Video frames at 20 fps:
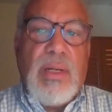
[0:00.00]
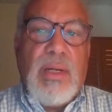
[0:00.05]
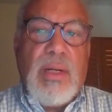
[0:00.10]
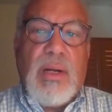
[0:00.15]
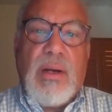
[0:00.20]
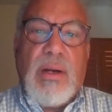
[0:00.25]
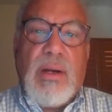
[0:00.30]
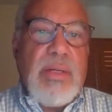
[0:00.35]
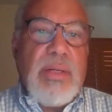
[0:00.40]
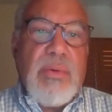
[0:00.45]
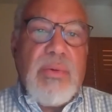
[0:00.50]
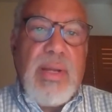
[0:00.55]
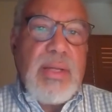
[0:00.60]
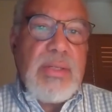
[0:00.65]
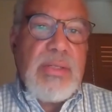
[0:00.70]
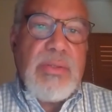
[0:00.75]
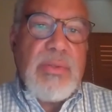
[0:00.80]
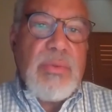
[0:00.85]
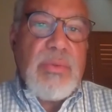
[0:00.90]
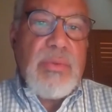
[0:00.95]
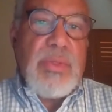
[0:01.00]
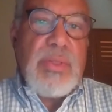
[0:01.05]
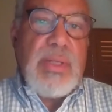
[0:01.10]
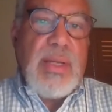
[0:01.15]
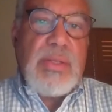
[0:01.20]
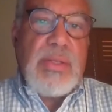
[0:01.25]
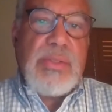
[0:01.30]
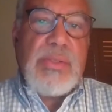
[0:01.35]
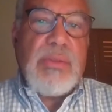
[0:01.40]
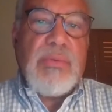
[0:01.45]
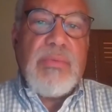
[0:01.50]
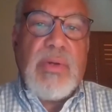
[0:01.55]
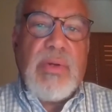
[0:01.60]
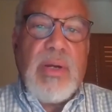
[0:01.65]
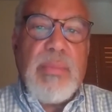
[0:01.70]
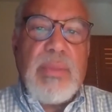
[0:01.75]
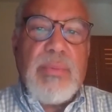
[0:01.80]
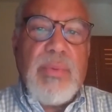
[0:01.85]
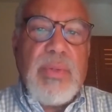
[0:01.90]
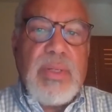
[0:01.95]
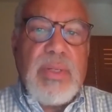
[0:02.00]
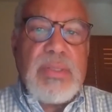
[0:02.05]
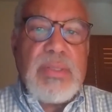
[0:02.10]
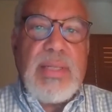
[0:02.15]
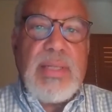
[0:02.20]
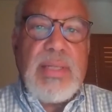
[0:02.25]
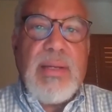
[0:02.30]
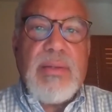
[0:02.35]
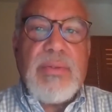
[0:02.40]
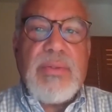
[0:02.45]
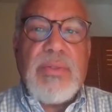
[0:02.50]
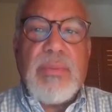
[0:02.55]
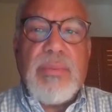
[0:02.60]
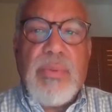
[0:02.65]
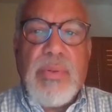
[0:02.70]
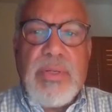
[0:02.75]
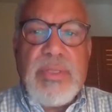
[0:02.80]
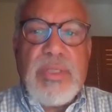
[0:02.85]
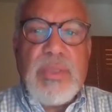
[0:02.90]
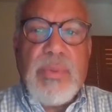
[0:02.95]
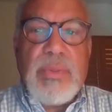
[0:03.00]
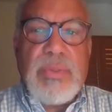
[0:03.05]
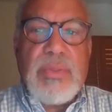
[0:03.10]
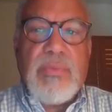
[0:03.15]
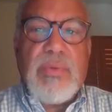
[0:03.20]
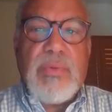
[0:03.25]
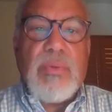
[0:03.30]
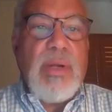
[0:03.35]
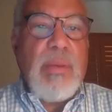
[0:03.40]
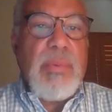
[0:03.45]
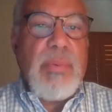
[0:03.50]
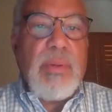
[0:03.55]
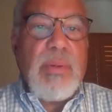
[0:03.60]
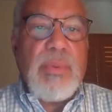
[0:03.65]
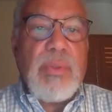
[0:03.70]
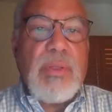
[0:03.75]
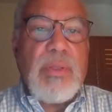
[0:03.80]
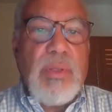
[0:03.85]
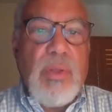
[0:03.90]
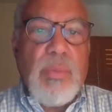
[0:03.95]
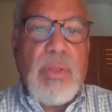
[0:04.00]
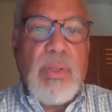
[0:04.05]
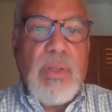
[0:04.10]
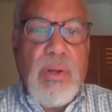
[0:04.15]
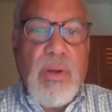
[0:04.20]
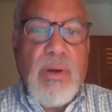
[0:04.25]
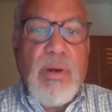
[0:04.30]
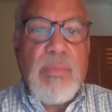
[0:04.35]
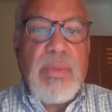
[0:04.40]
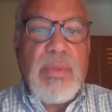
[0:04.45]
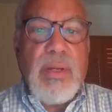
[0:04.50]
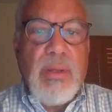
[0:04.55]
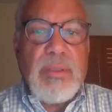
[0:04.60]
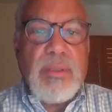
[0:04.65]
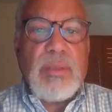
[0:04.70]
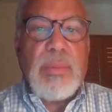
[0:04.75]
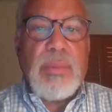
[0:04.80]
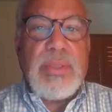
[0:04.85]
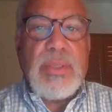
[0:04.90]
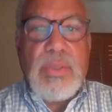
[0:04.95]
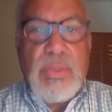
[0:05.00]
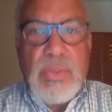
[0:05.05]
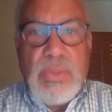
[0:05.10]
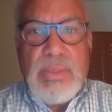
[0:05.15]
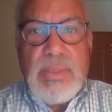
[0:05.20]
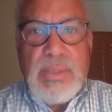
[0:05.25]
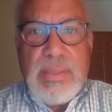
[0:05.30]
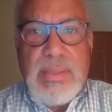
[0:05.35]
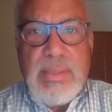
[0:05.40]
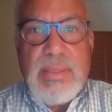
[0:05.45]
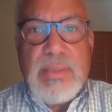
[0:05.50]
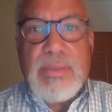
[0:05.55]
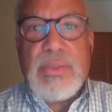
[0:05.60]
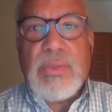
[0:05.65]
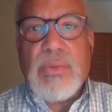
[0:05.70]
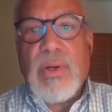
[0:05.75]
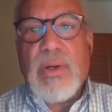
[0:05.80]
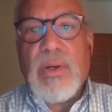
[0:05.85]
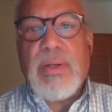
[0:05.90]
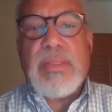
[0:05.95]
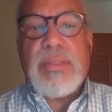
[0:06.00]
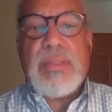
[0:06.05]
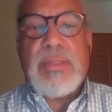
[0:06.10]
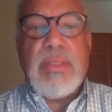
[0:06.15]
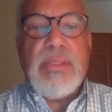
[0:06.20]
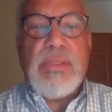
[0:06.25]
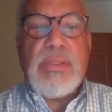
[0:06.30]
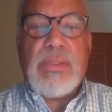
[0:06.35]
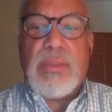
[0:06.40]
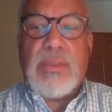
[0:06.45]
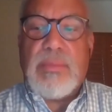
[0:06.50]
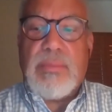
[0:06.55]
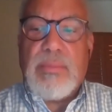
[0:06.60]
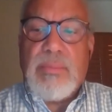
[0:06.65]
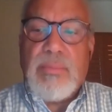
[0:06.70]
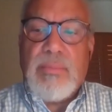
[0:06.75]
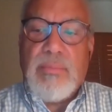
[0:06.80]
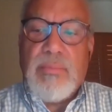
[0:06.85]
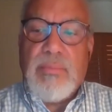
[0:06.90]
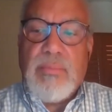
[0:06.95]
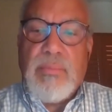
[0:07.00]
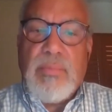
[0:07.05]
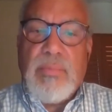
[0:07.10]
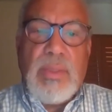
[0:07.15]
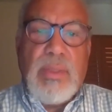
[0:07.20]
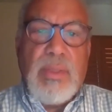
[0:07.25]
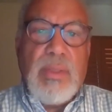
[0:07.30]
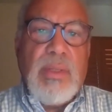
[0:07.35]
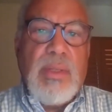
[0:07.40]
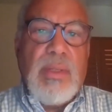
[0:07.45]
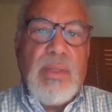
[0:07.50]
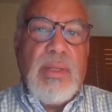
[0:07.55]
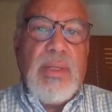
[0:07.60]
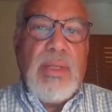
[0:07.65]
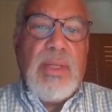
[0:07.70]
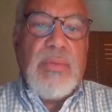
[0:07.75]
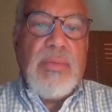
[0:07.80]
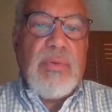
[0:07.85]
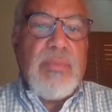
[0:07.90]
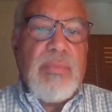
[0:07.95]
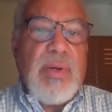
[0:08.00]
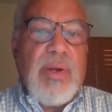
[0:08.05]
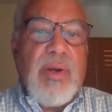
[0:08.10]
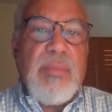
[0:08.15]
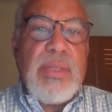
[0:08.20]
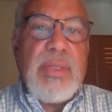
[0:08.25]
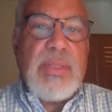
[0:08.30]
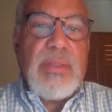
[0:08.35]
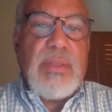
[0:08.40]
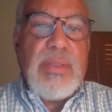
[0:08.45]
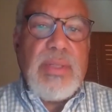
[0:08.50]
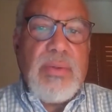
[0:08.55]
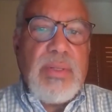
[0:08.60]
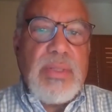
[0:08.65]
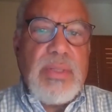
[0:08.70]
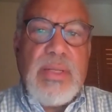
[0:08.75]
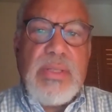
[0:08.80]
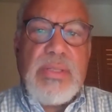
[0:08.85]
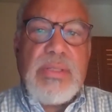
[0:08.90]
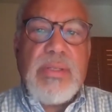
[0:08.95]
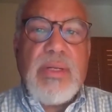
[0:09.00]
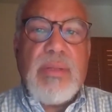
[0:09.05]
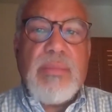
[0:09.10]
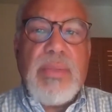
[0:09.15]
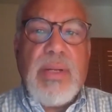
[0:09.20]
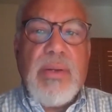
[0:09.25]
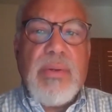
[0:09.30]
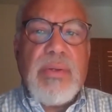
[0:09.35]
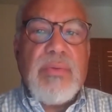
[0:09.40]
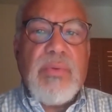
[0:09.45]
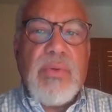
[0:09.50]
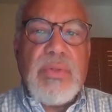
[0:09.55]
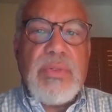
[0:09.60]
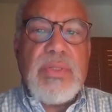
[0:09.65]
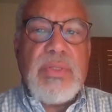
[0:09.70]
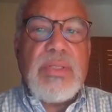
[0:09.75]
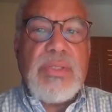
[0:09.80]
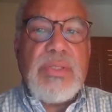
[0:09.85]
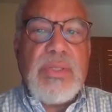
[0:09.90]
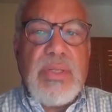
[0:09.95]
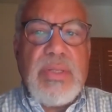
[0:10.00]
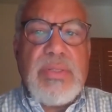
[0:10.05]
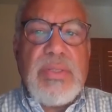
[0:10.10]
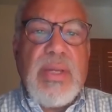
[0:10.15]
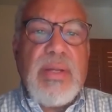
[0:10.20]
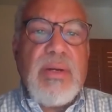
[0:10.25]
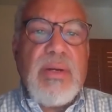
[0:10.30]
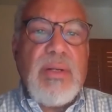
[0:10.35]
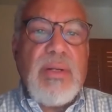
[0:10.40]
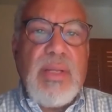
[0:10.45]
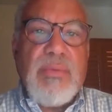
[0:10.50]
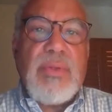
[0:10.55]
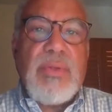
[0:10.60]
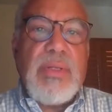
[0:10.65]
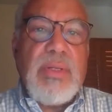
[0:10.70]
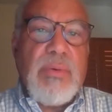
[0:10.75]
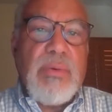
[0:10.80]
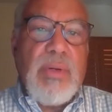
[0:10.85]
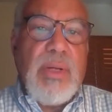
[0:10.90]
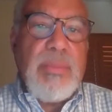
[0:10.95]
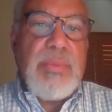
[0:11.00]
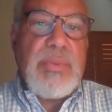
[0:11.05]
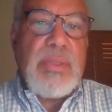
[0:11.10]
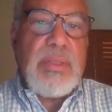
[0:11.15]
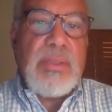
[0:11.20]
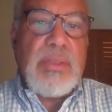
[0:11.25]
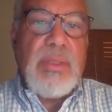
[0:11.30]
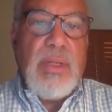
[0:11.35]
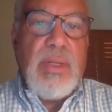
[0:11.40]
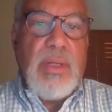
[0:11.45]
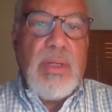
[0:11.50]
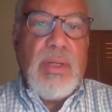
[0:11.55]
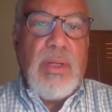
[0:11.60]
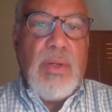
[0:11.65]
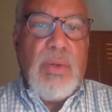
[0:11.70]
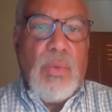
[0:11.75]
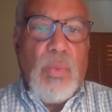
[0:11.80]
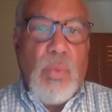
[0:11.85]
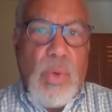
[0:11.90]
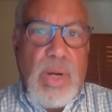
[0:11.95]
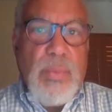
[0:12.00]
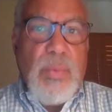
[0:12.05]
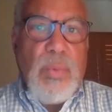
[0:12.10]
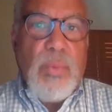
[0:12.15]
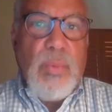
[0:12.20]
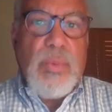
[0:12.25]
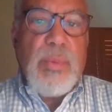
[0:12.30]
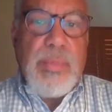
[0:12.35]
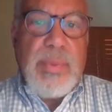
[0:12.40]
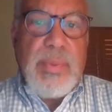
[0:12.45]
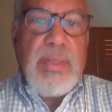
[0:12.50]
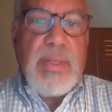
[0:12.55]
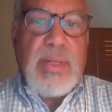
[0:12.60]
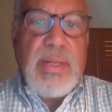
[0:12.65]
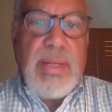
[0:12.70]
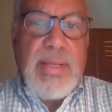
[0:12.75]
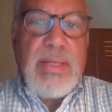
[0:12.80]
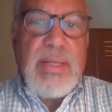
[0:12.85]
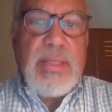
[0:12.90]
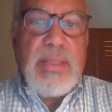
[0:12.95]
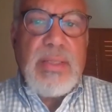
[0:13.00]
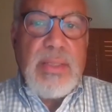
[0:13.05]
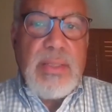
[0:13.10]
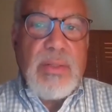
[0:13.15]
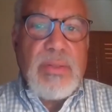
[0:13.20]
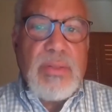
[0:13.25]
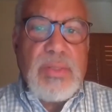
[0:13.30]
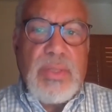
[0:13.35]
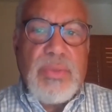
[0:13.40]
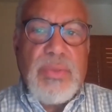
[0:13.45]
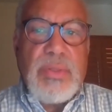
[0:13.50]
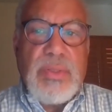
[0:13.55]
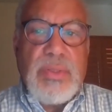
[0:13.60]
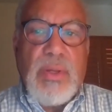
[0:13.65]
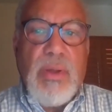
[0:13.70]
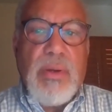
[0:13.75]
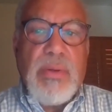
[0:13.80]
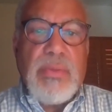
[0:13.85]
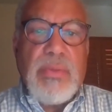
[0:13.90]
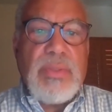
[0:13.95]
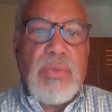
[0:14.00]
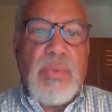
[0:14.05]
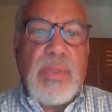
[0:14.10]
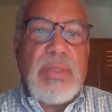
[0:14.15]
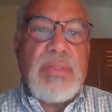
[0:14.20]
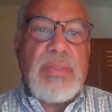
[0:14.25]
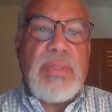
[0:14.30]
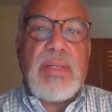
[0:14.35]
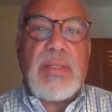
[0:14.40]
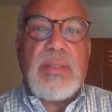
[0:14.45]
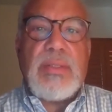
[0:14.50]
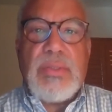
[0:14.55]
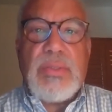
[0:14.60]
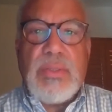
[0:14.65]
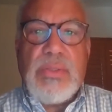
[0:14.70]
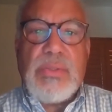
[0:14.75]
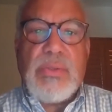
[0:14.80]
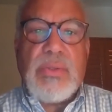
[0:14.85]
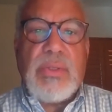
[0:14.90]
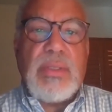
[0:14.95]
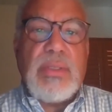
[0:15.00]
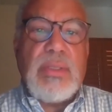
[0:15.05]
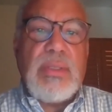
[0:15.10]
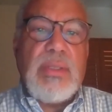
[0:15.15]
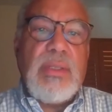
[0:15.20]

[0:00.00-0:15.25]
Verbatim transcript: Our interactions with the natural environment bring us now to the precipice of irreparable global harm that ultimately could lead to our extinction. If environmental degradation and biodiversity genocide are left uninterrupted, where will we be in eighty years at the dawn of the twenty-second century?